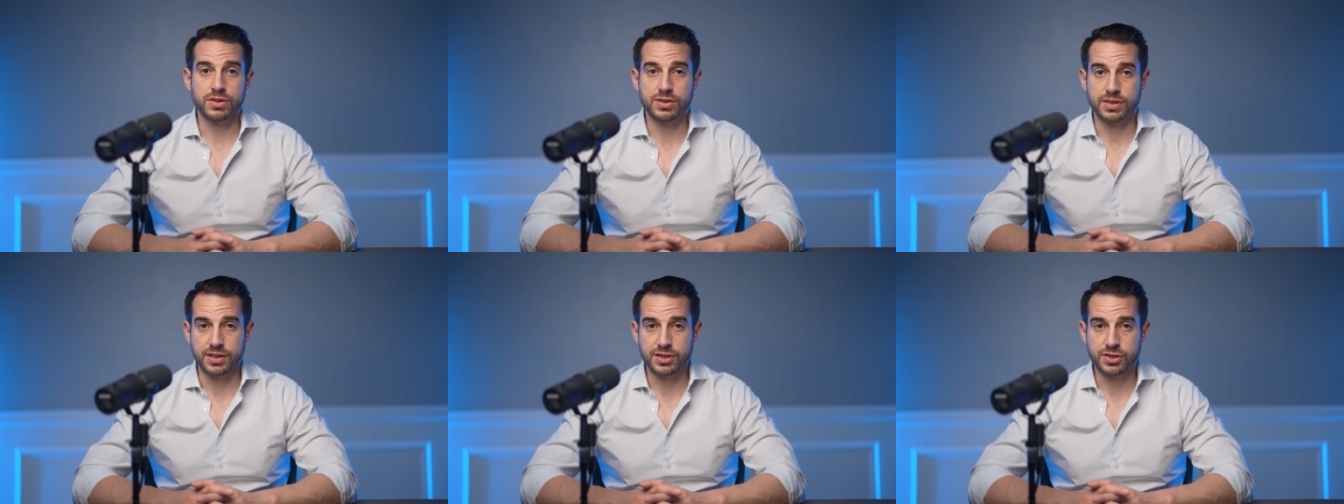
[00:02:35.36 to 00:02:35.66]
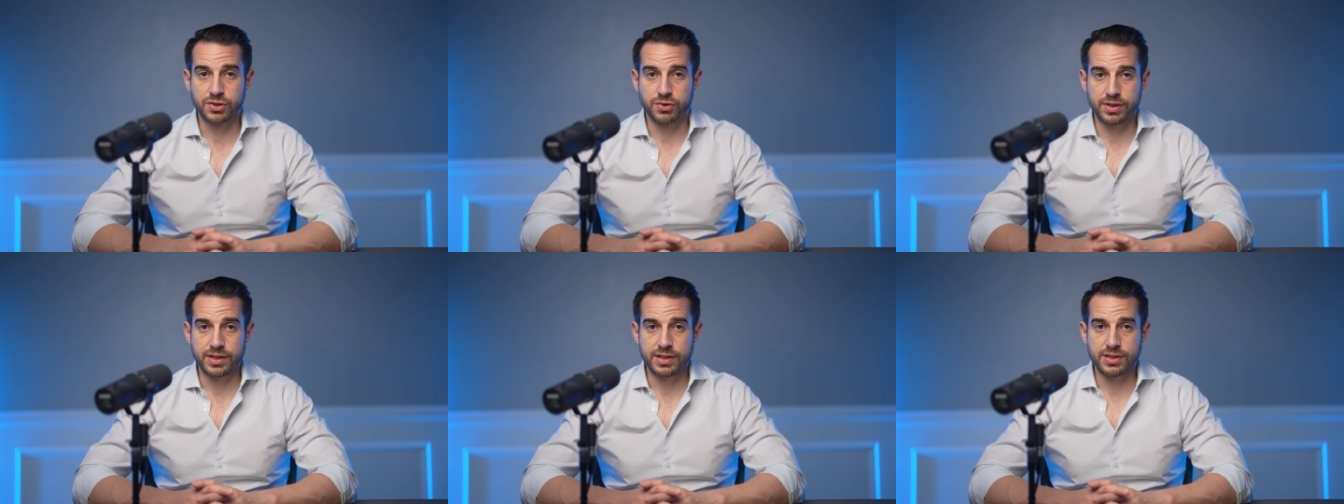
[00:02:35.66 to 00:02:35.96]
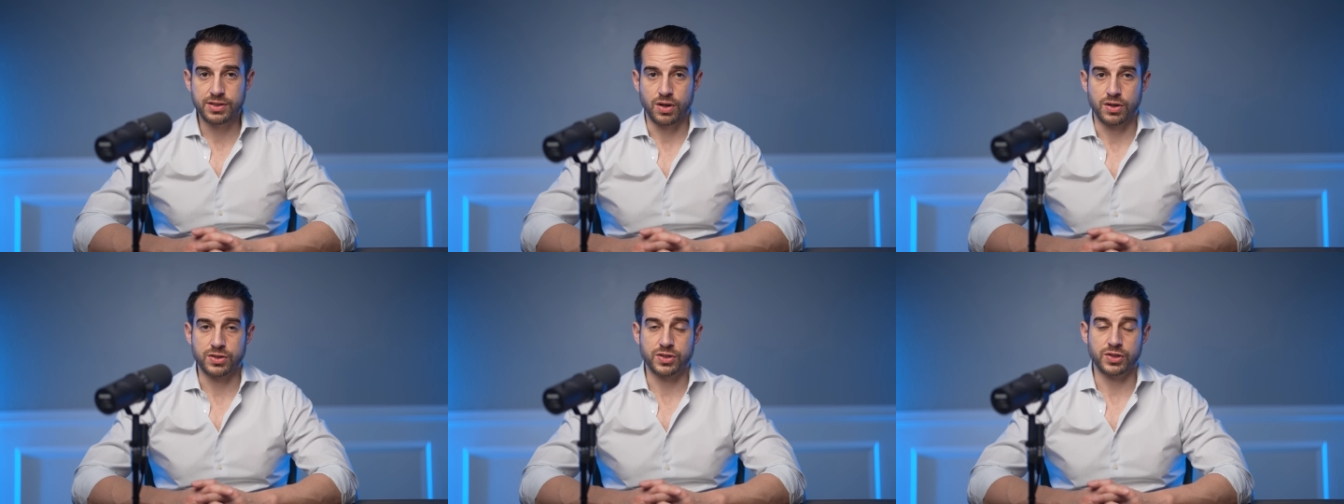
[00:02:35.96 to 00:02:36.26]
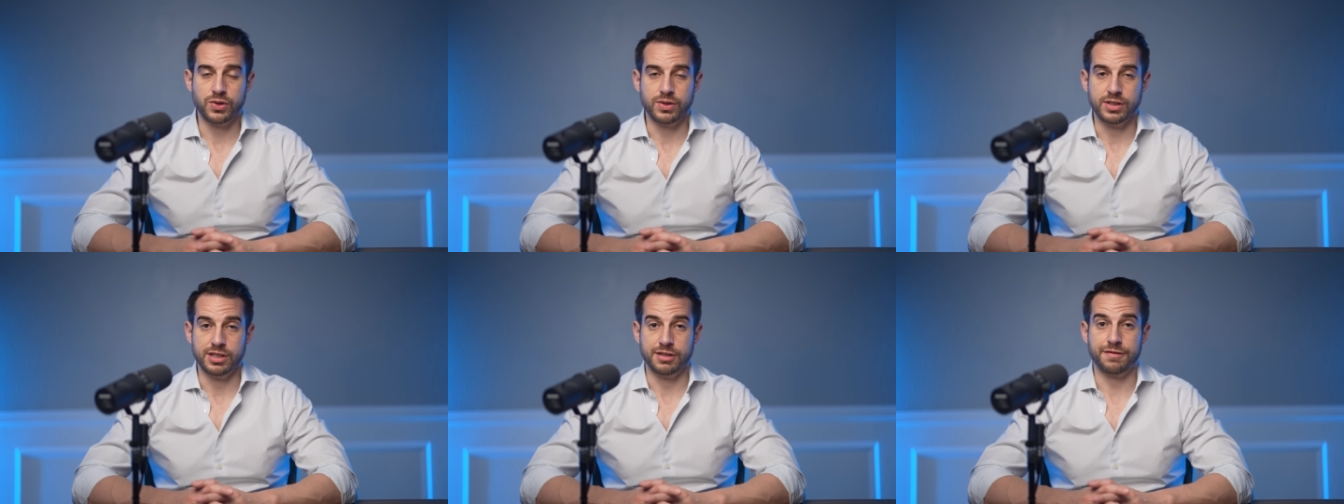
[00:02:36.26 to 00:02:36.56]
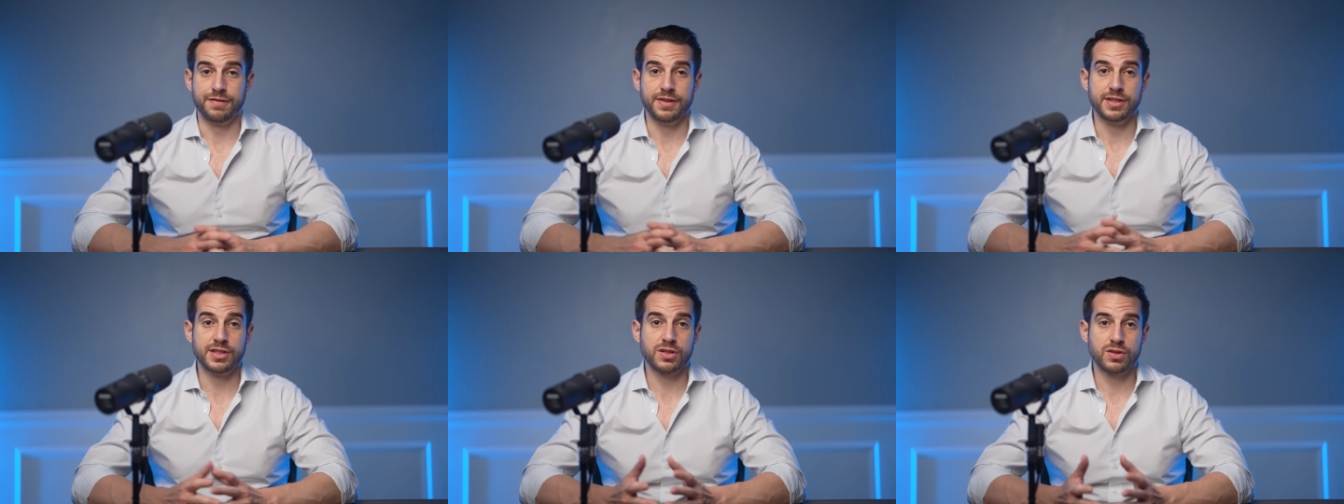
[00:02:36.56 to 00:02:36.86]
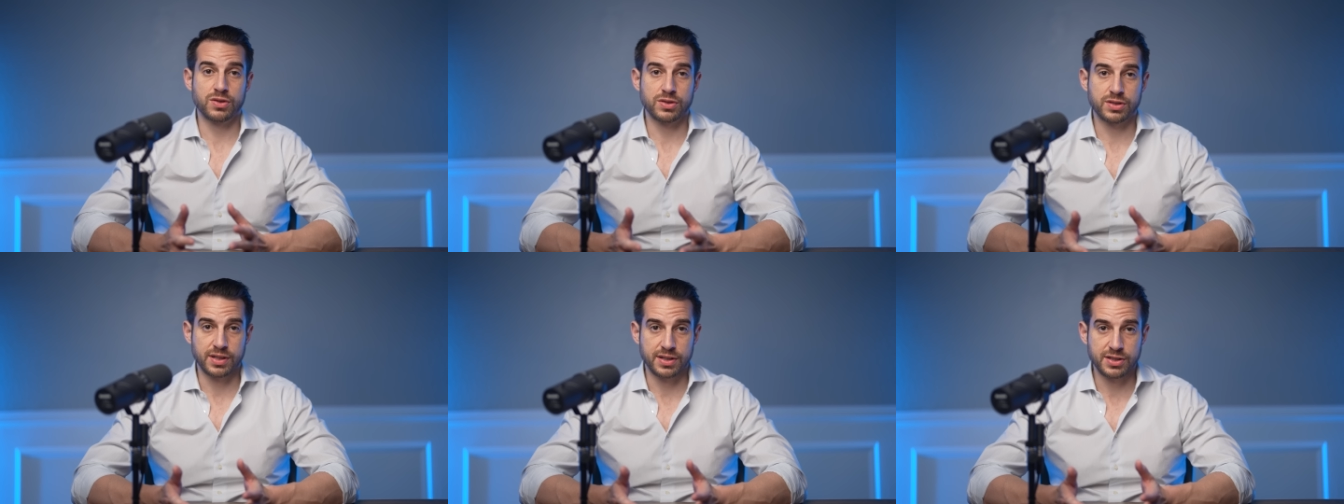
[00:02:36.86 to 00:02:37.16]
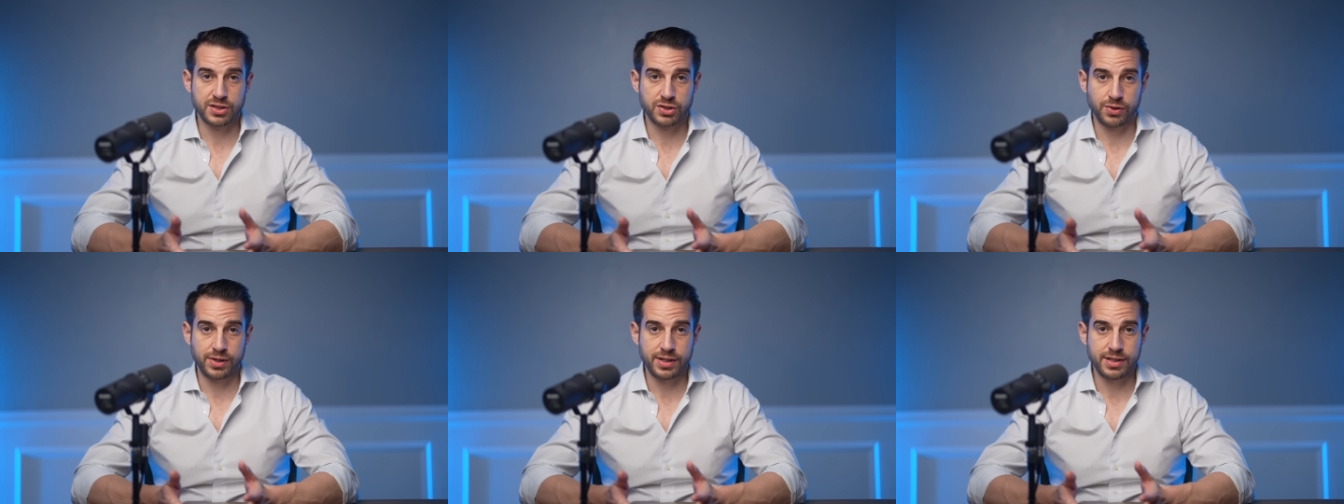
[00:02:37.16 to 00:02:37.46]
sunscreens, also known as physical
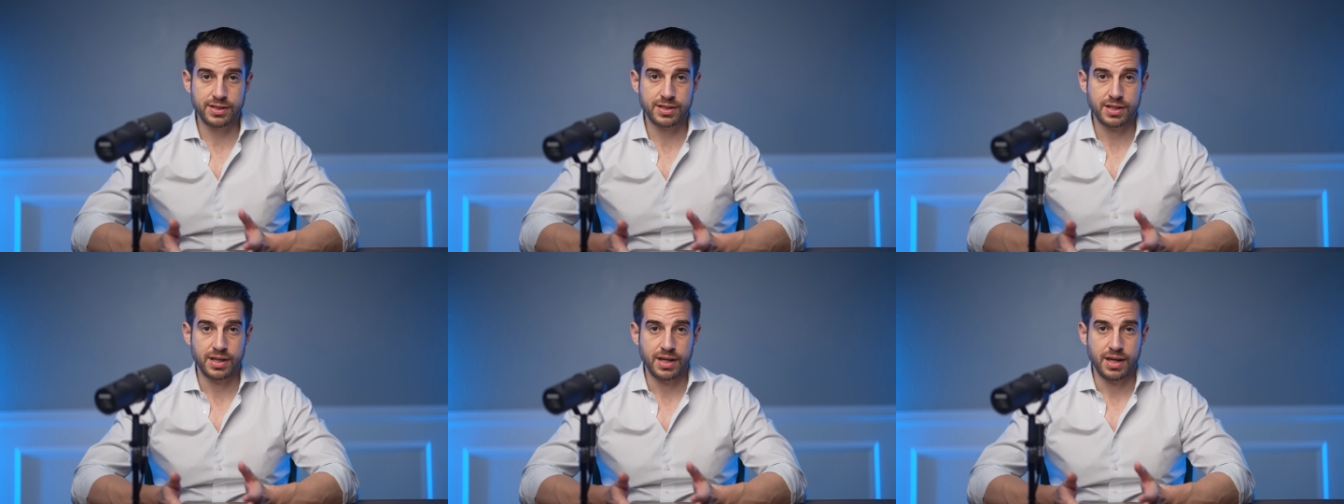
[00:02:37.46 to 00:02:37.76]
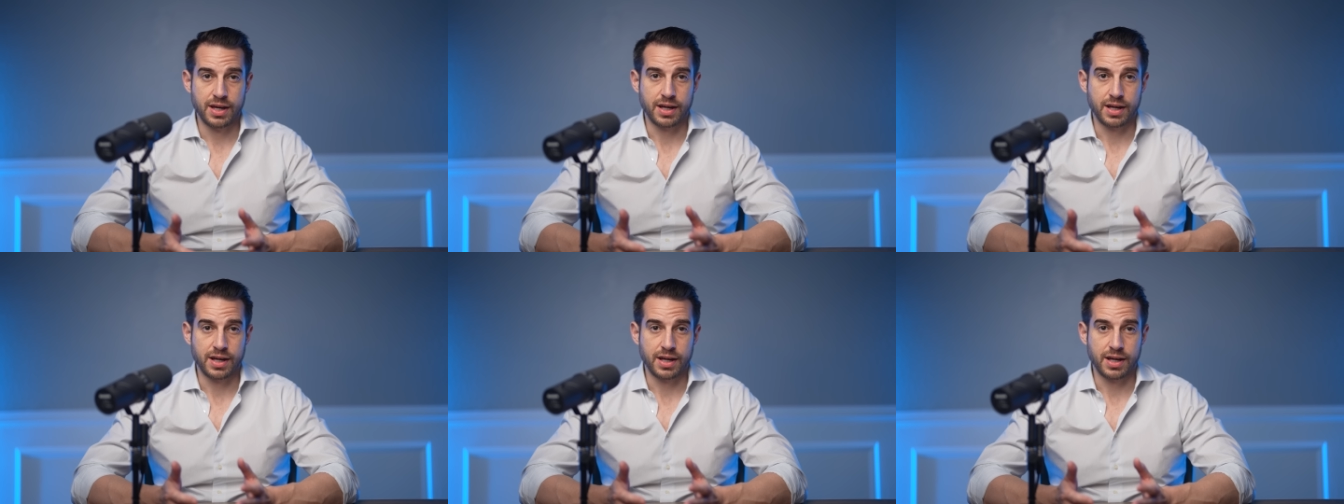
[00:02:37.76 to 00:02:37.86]
sunscreens,